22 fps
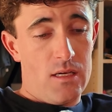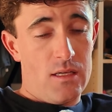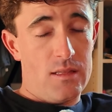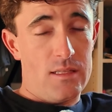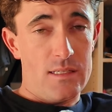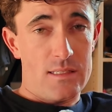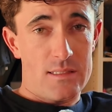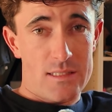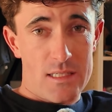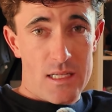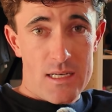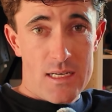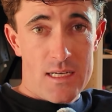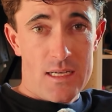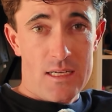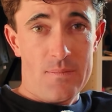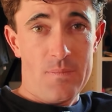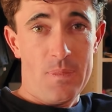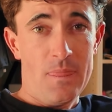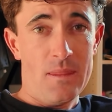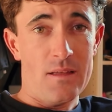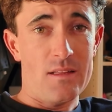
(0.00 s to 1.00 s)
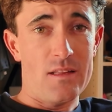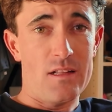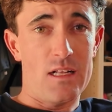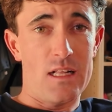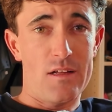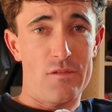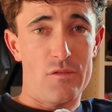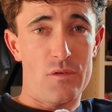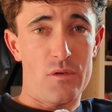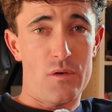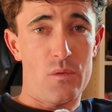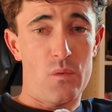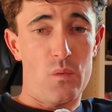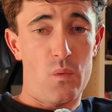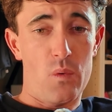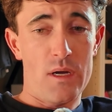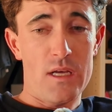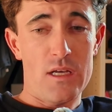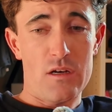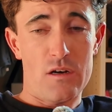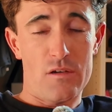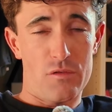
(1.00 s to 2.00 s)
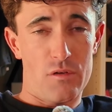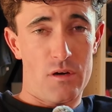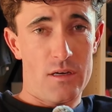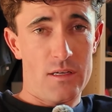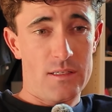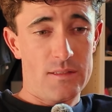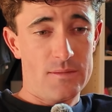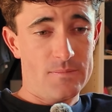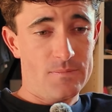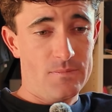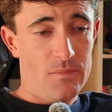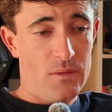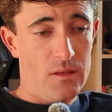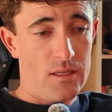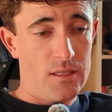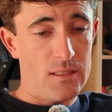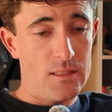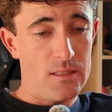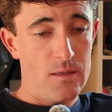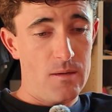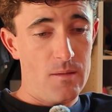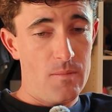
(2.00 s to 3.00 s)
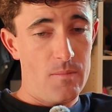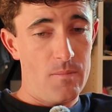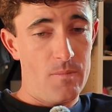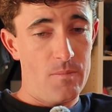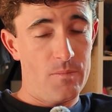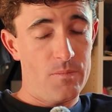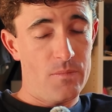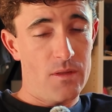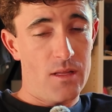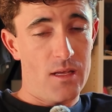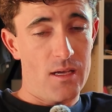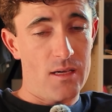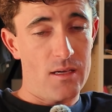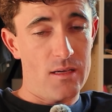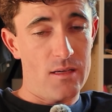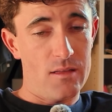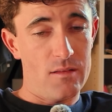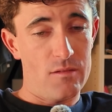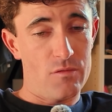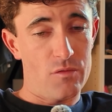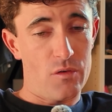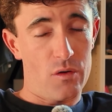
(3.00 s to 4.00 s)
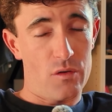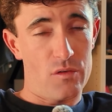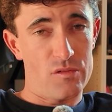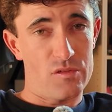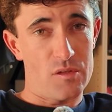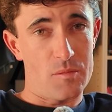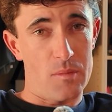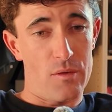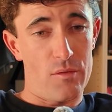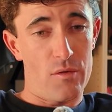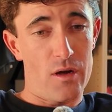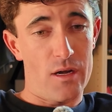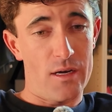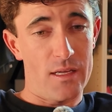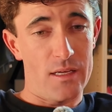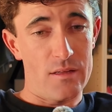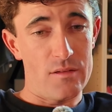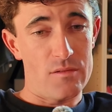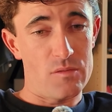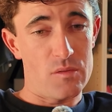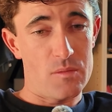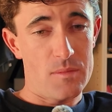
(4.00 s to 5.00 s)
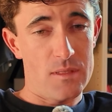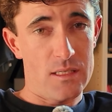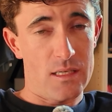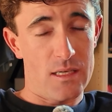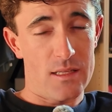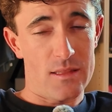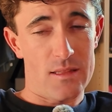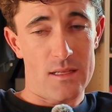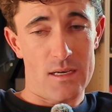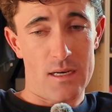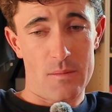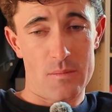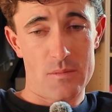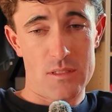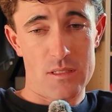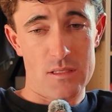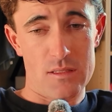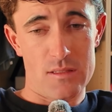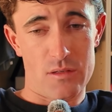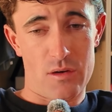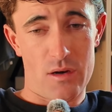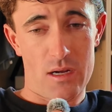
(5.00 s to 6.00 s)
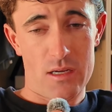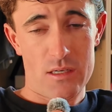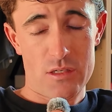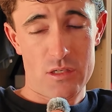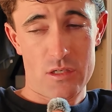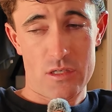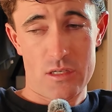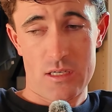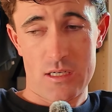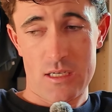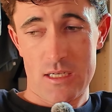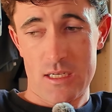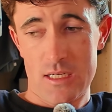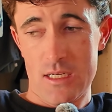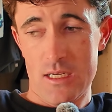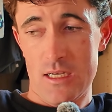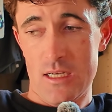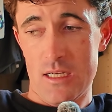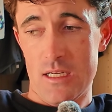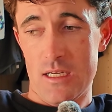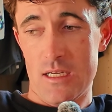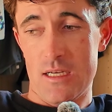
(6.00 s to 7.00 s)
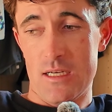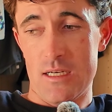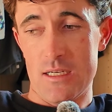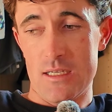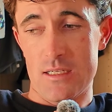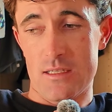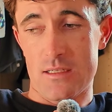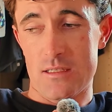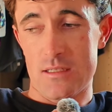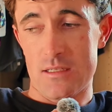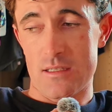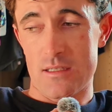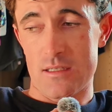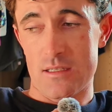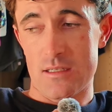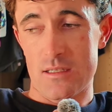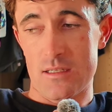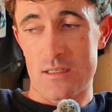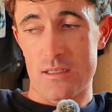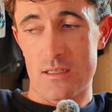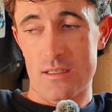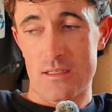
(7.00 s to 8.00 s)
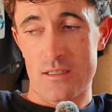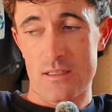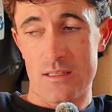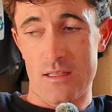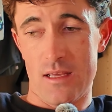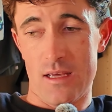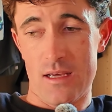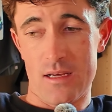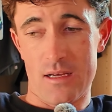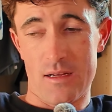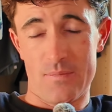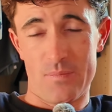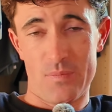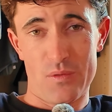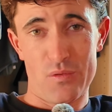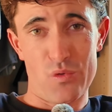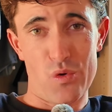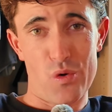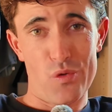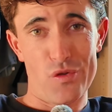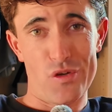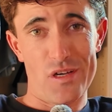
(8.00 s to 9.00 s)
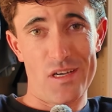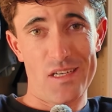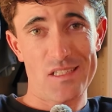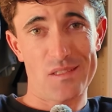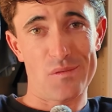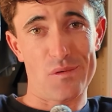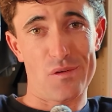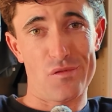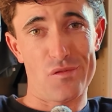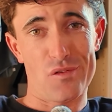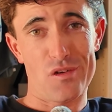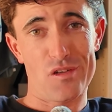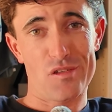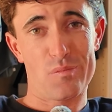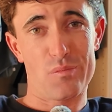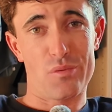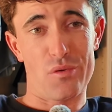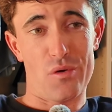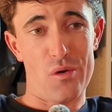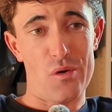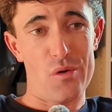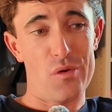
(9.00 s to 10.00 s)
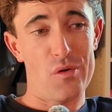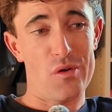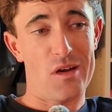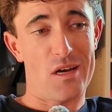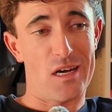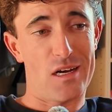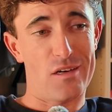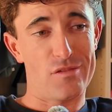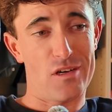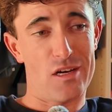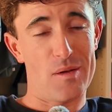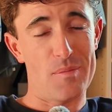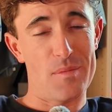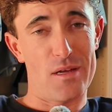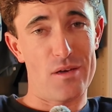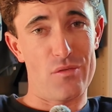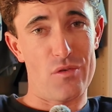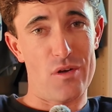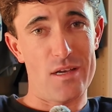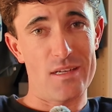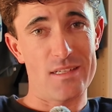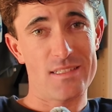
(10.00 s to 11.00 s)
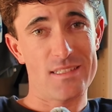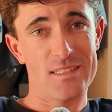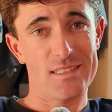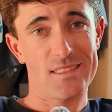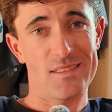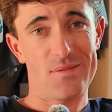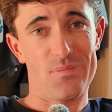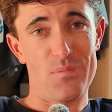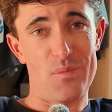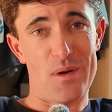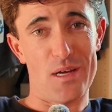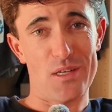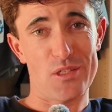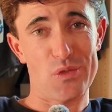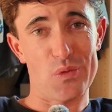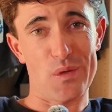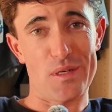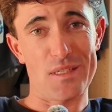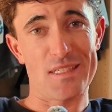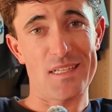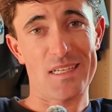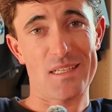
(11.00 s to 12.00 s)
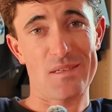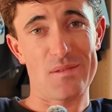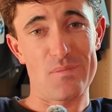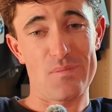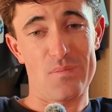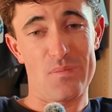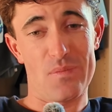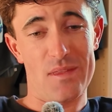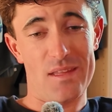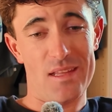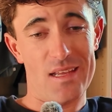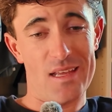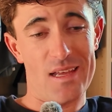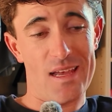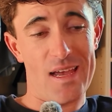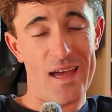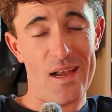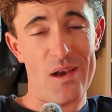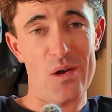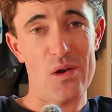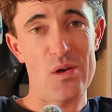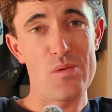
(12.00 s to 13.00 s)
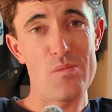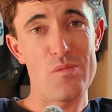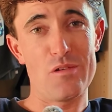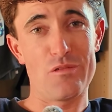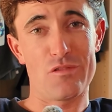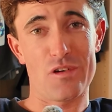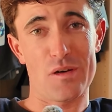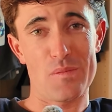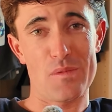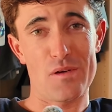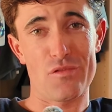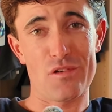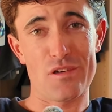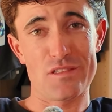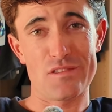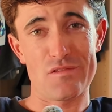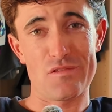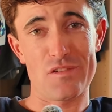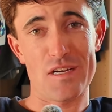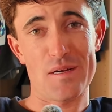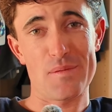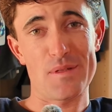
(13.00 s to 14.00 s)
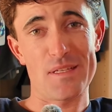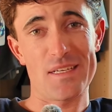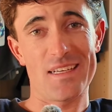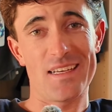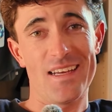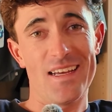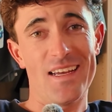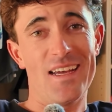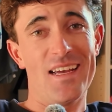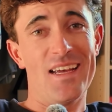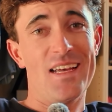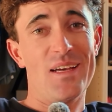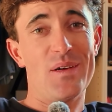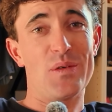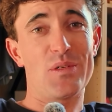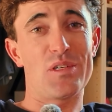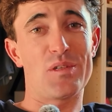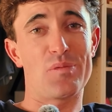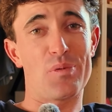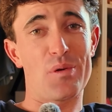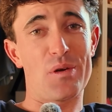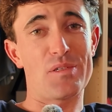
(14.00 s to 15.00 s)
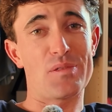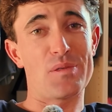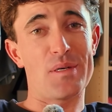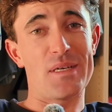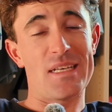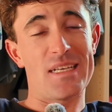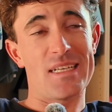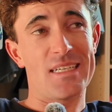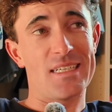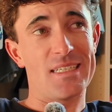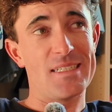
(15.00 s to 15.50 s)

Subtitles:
this Sunday, and then I'll have a week off running, and focus on my riding and swimming and get that up to scratch. And yeah, roll the dice for my first pro half Ironman race, March 22nd, at home in front of my friends and family, which is pretty sweet.